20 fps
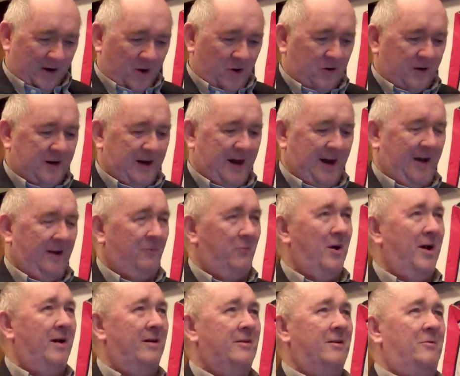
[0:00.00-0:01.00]
Okay,
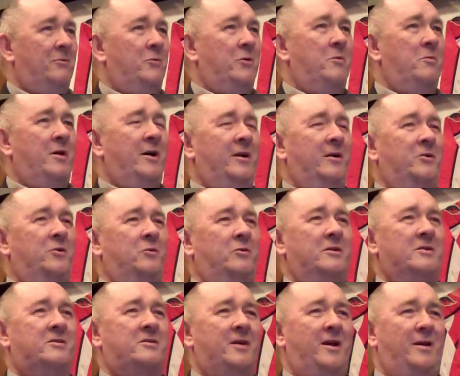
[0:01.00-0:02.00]
well, we want to do
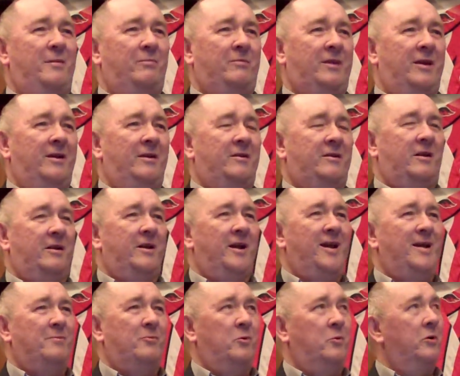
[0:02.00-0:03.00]
the same thing
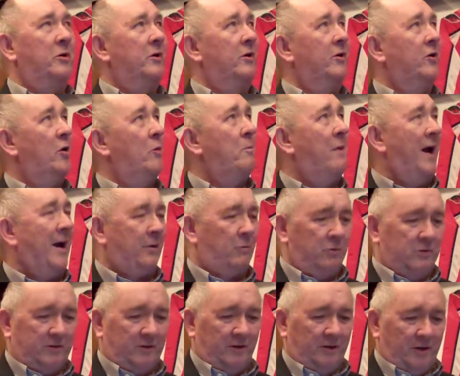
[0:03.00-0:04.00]
today, but we're going to go
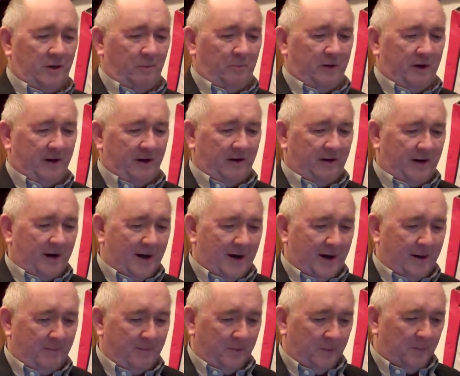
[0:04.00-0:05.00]
backwards a little bit in
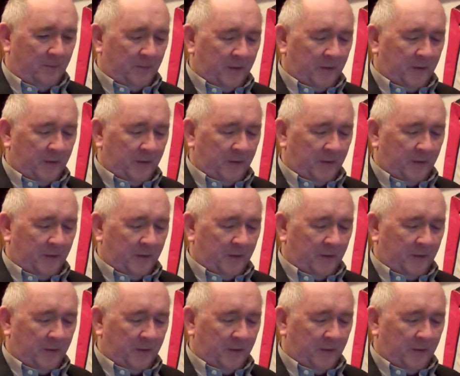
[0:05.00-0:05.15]
time